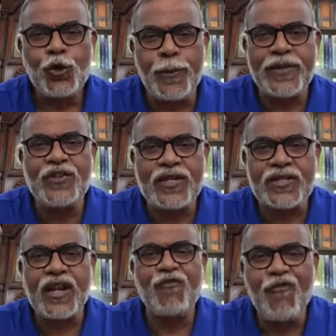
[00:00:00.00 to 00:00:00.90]
to be just
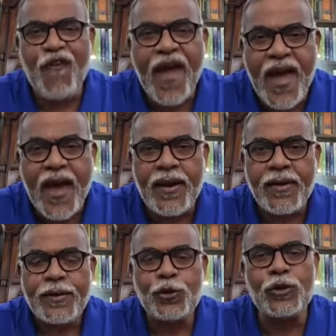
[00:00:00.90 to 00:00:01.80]
and fair
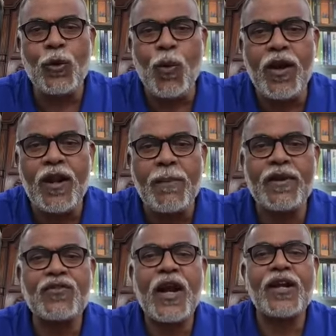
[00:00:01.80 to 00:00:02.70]
to the vulnerable
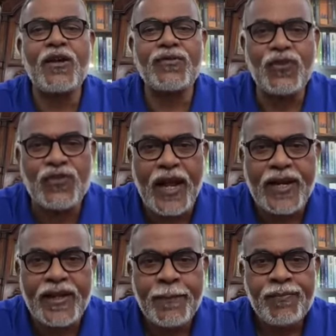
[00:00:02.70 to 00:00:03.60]
strata of
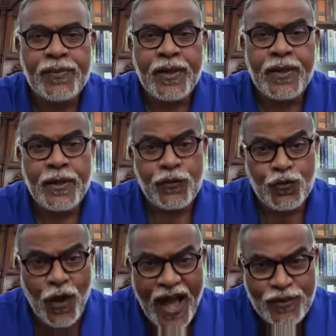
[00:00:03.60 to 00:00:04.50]
society.
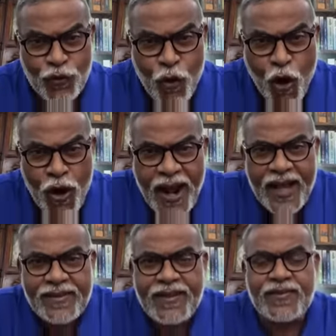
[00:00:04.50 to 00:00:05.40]
So as long
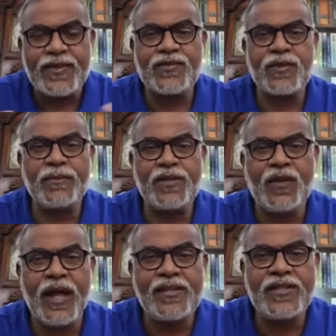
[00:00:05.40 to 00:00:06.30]
as the system is
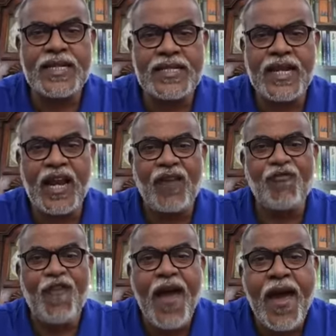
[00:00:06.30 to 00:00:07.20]
unjust and
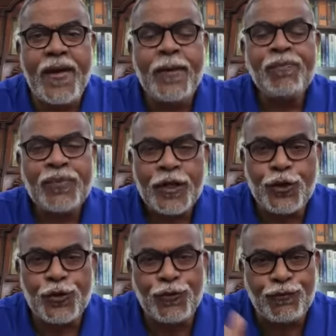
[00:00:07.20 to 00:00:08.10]
unfair
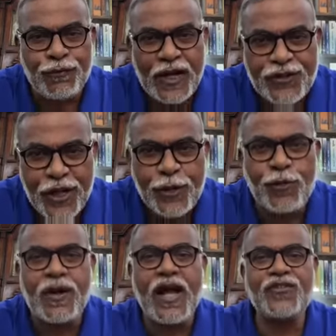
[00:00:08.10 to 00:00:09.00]
to uh,
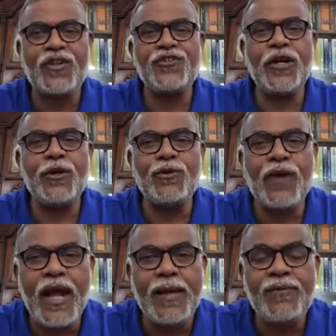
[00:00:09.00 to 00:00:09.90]
scheduled caste and scheduled
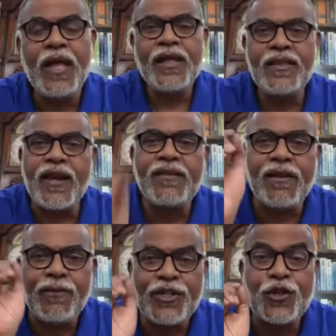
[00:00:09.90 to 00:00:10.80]
tribes, the
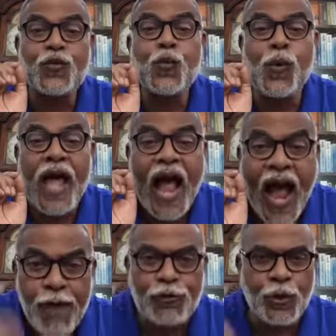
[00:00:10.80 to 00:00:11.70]
reservations would
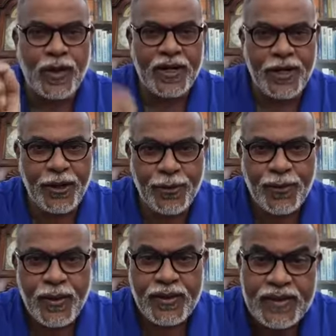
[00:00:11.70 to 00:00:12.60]
have to continue.
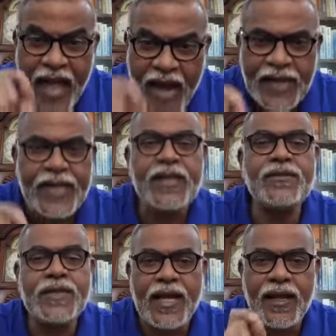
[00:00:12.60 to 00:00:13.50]
That
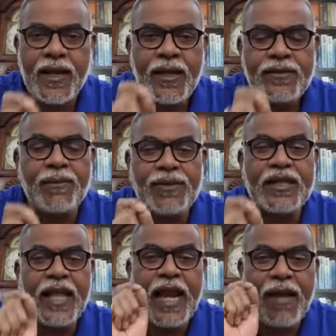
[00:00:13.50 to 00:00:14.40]
is uh, something
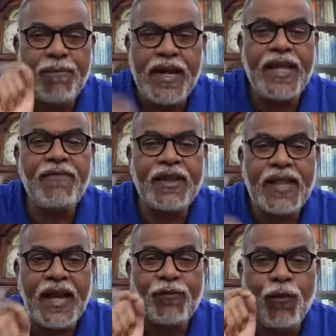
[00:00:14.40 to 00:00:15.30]
that I believe and
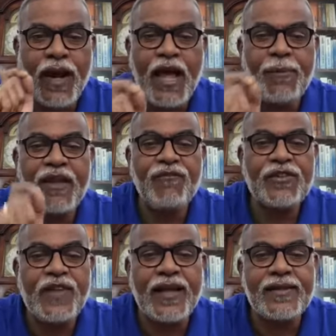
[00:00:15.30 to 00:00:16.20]
that is what I have been
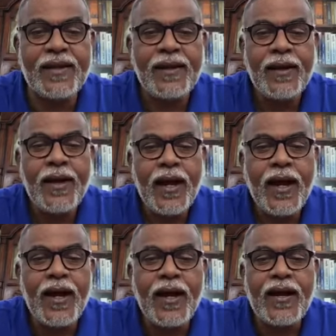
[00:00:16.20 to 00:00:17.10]
emphasizing. Uh,